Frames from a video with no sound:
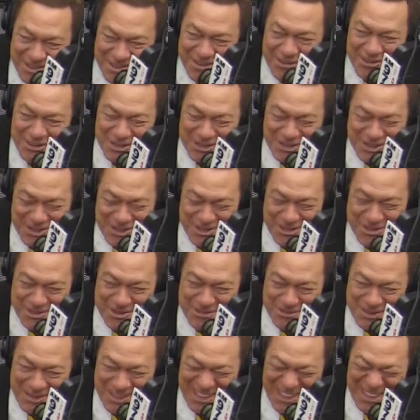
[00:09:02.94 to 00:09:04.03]
You're a kid to
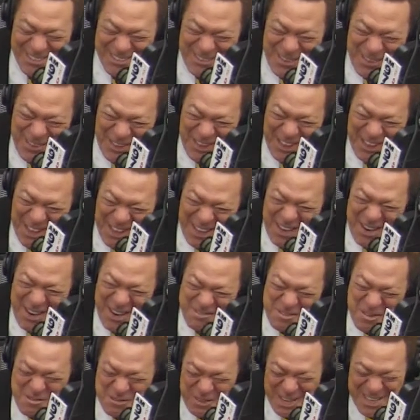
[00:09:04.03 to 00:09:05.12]
me.
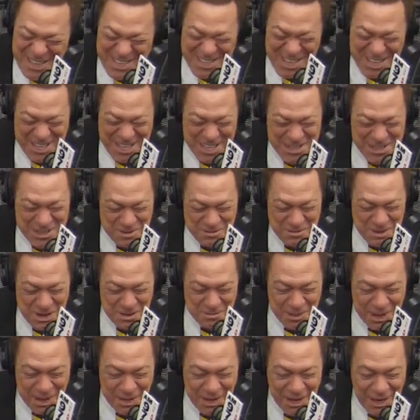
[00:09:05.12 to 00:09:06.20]
Everybody's a kid to me,
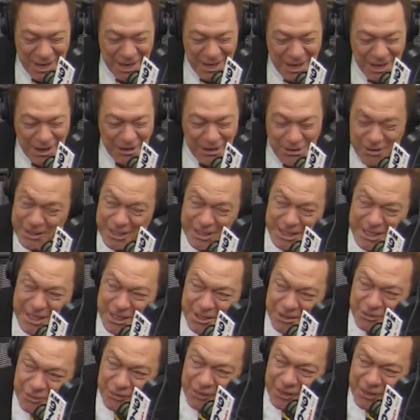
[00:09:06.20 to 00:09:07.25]
man. Are you an Indians